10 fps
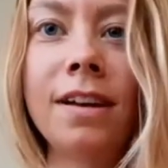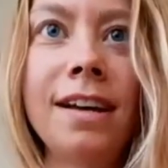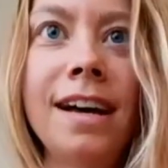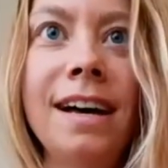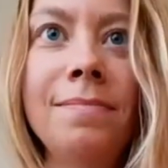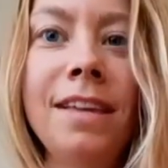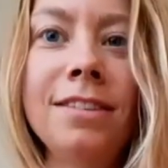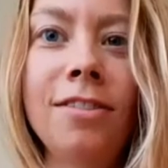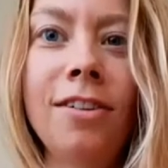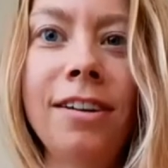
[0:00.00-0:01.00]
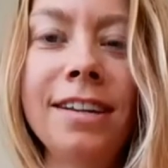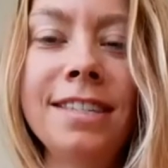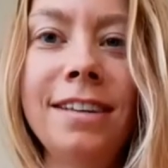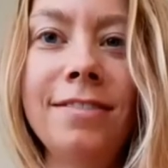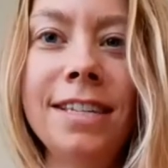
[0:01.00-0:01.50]
um, these are all
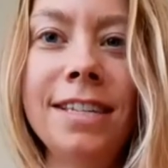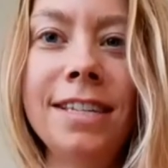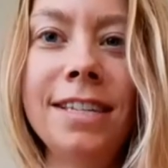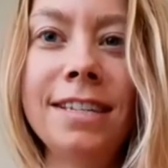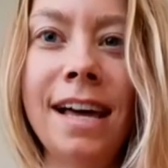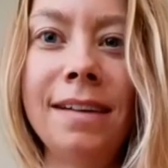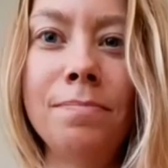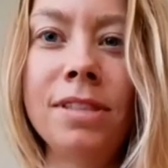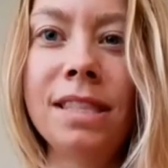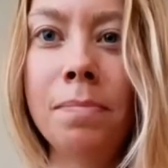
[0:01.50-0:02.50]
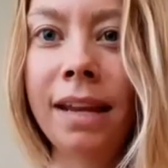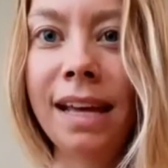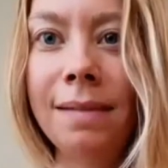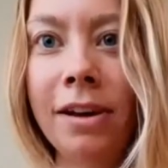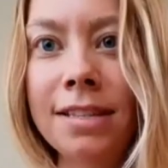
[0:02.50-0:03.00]
excuses that put the
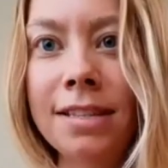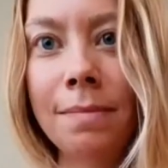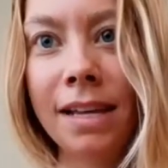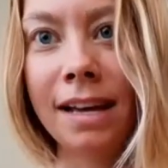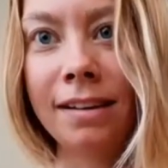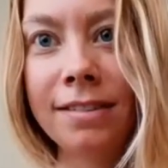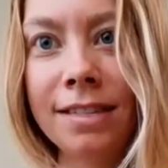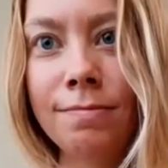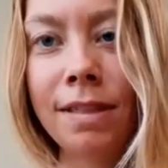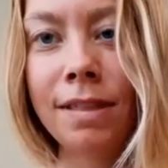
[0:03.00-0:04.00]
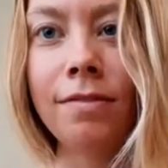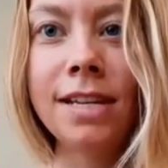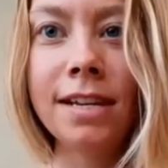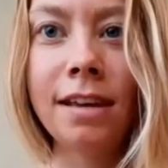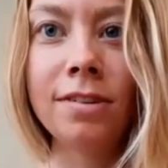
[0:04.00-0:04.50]
blame on something else without
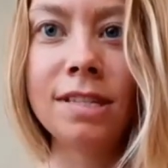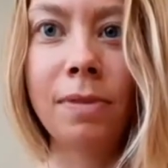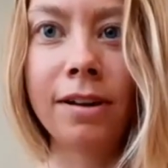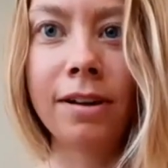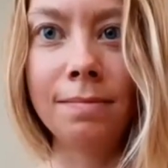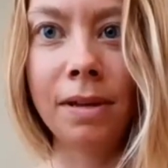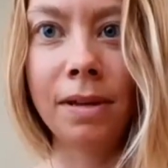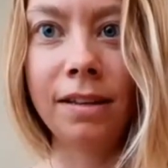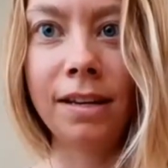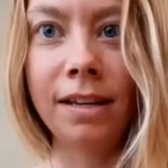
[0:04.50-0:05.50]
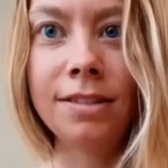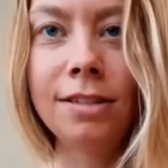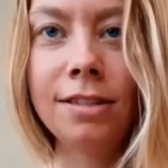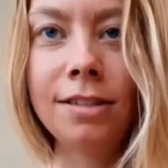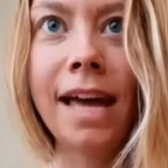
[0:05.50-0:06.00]
taking responsibility.
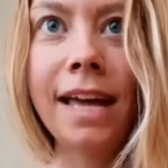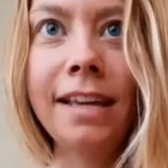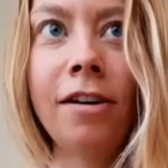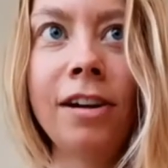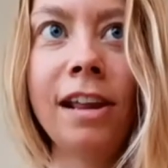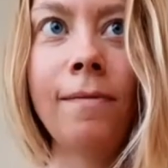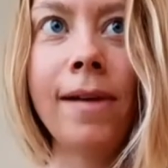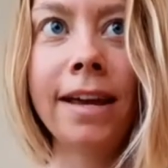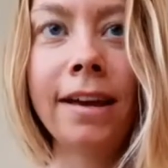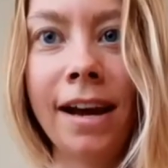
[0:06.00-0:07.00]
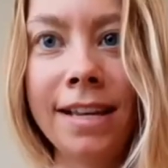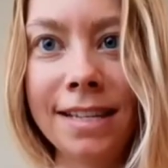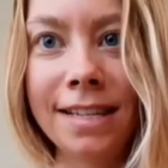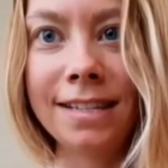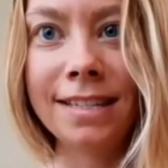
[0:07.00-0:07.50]
So Annie already
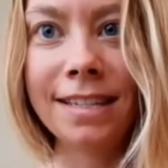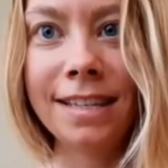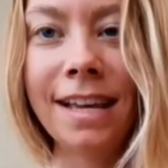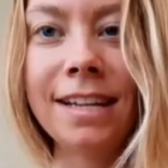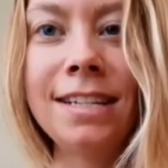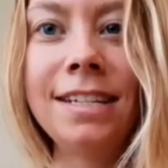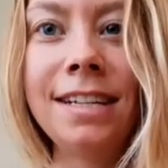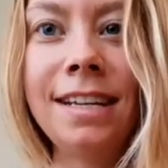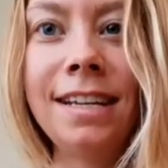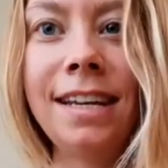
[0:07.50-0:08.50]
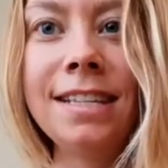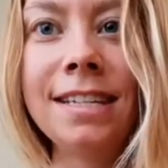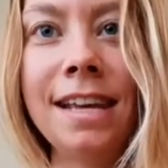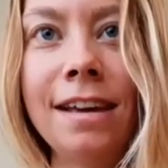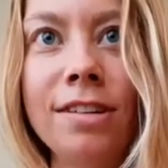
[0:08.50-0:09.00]
recognizes that she needs to
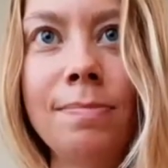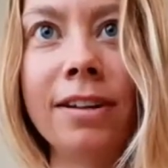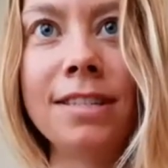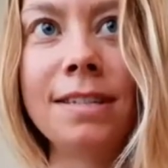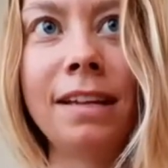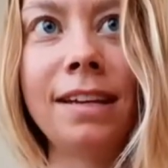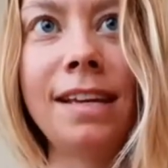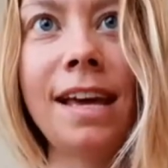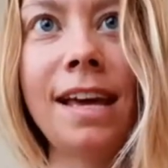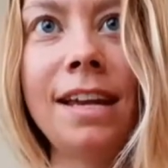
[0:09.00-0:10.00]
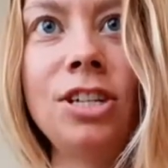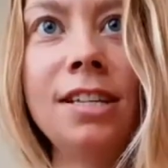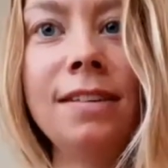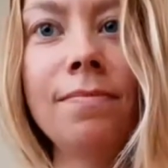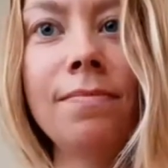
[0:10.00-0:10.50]
take responsibility and
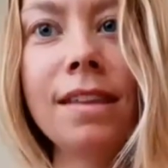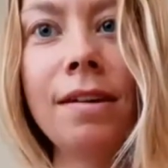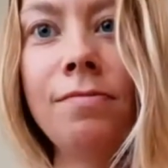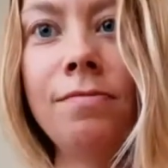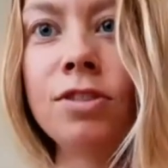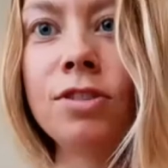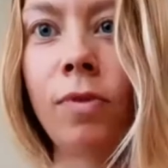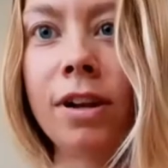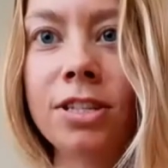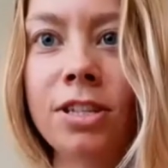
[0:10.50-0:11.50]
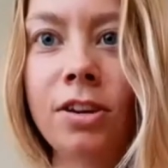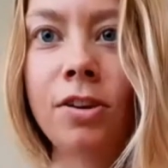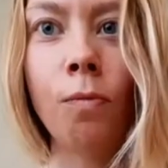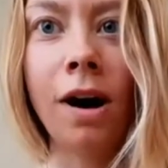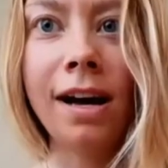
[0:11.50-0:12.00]
she just wants to
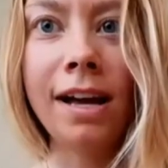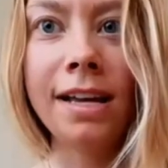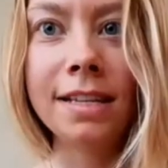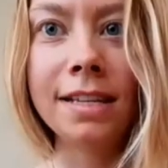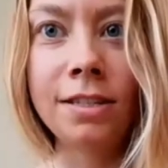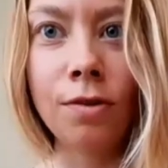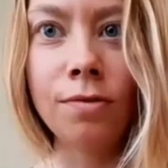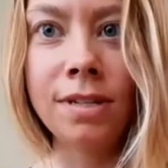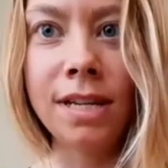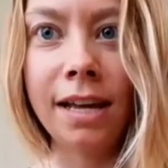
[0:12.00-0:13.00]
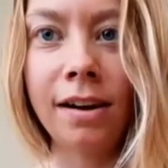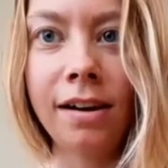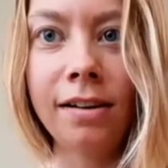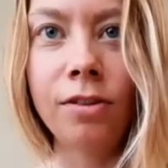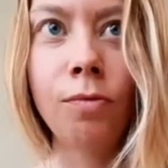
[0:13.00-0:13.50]
know why is it so dang
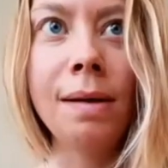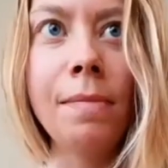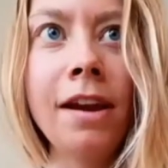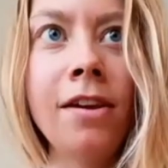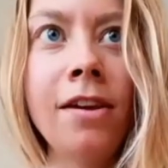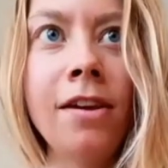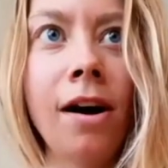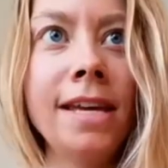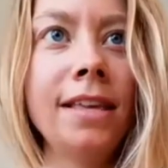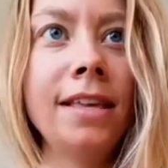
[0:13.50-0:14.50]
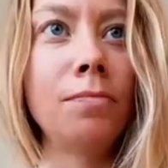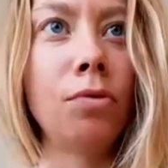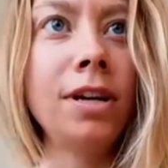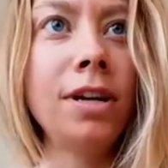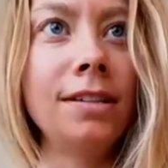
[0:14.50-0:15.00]
hard? Why am I not making this
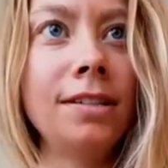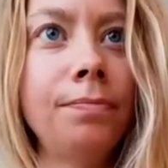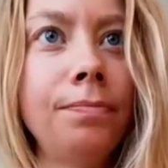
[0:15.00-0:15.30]
important?